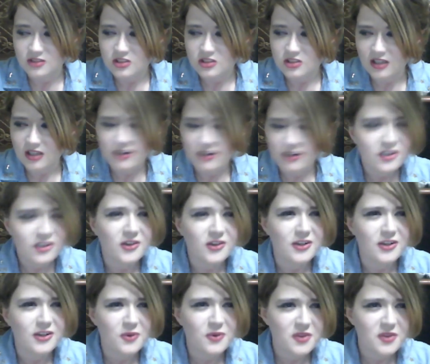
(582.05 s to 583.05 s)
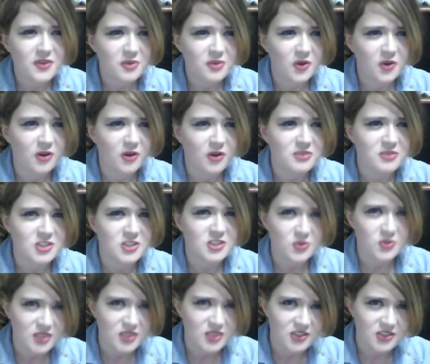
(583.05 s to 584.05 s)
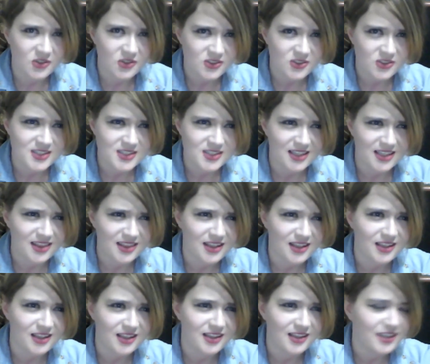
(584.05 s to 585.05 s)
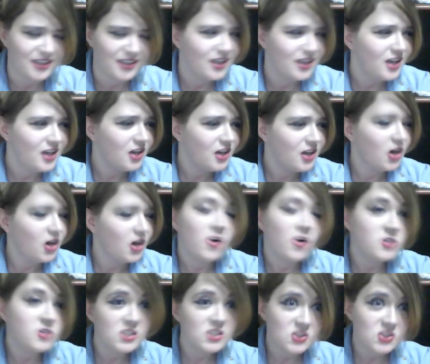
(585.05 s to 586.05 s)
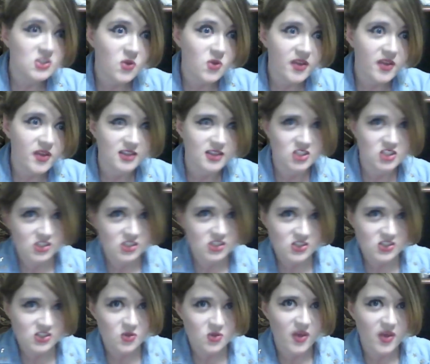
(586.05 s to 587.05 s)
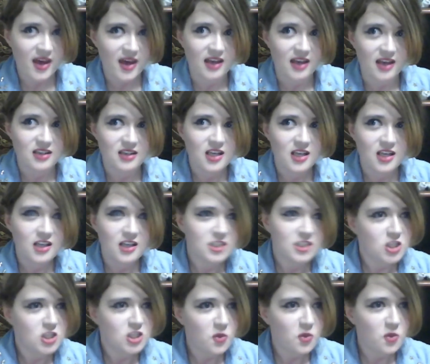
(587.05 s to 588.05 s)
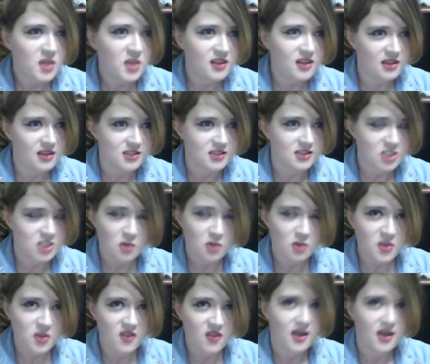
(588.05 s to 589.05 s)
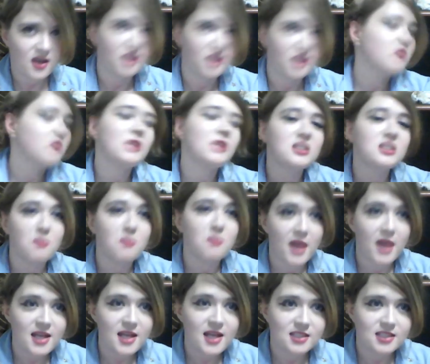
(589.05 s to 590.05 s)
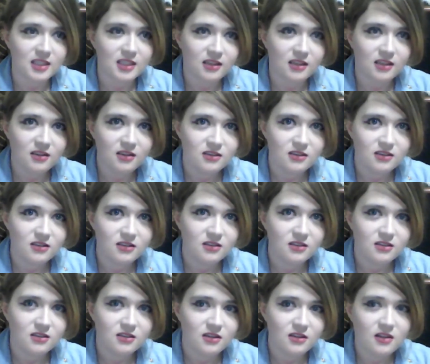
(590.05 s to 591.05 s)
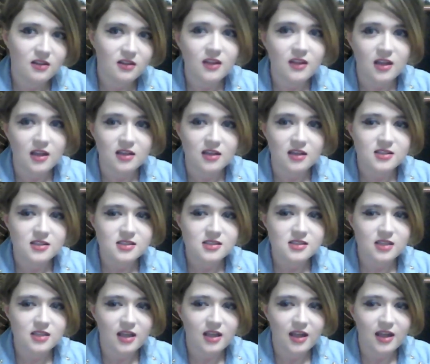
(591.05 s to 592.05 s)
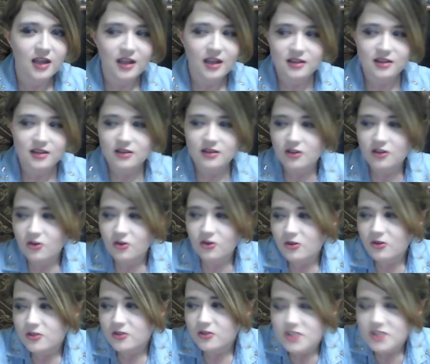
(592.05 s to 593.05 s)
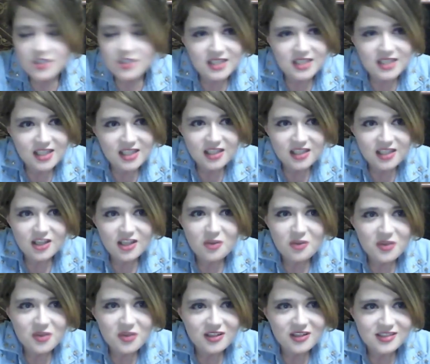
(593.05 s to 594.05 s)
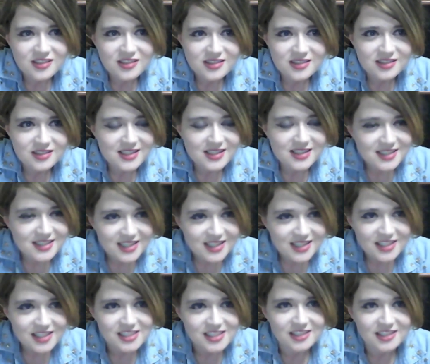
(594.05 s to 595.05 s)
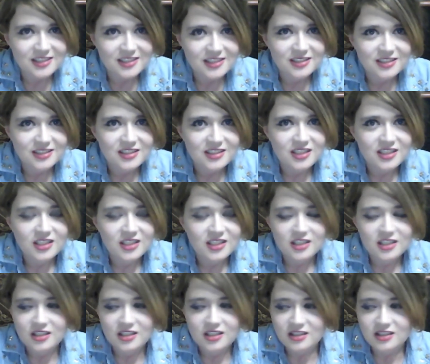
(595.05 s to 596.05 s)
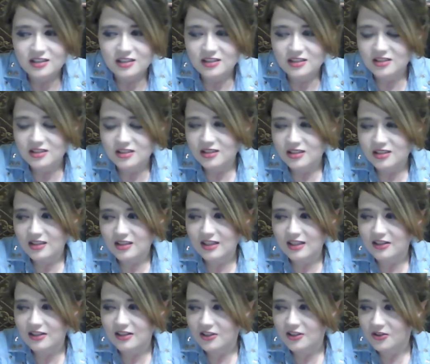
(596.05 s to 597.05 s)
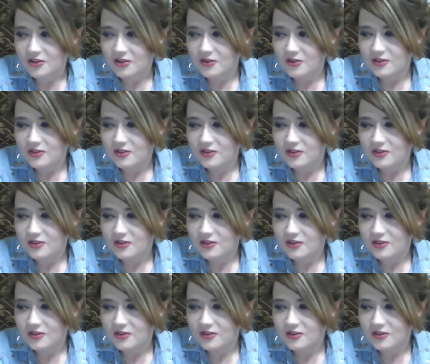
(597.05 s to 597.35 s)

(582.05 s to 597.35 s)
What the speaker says: I don't know, I don't want them to grow up to treat girls like that. Like, oh, just do this, just do that. Show me this, show me that. Demanding things. And the girl is just eating it up because it's attention. I don't know.